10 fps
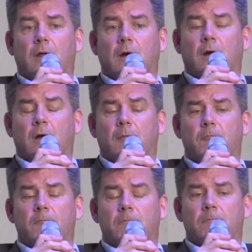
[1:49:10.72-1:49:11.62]

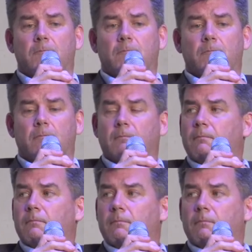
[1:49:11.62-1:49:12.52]
um, what channels?
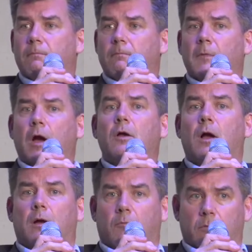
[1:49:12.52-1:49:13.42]

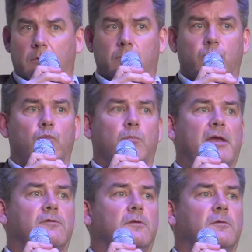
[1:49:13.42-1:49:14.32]
I will
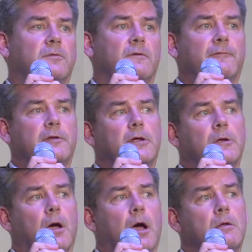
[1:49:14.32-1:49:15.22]
mention specifically.
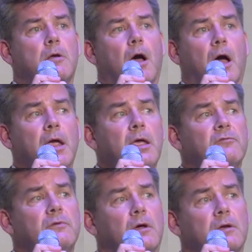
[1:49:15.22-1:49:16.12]
Okay. Uh, I
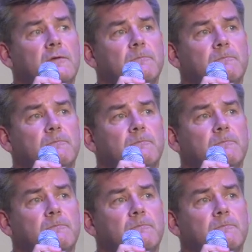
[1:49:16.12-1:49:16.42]
have not,